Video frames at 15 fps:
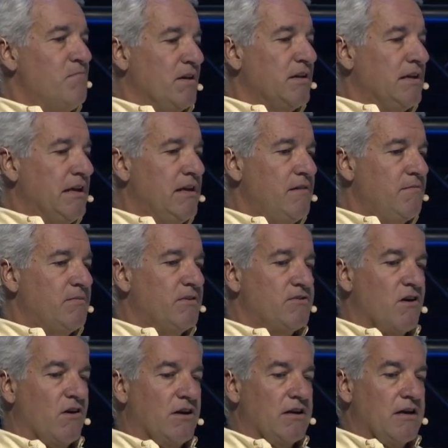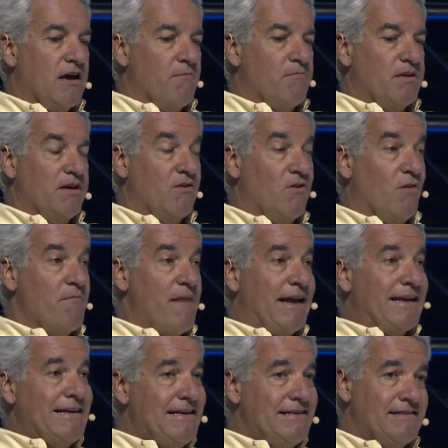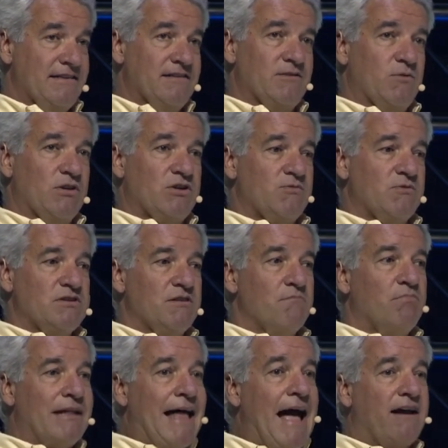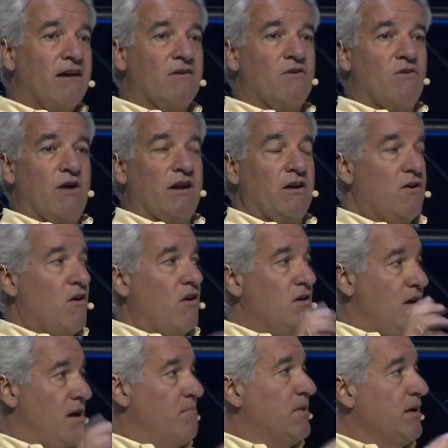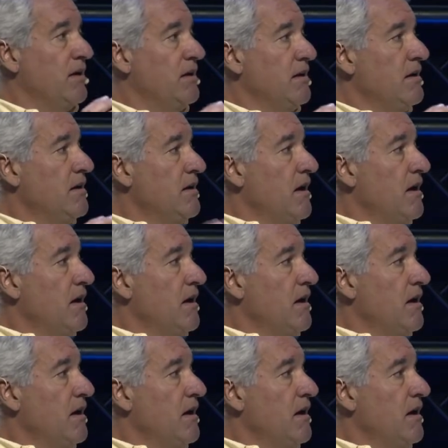Billy started a company called Magnesis, which was a black credit card company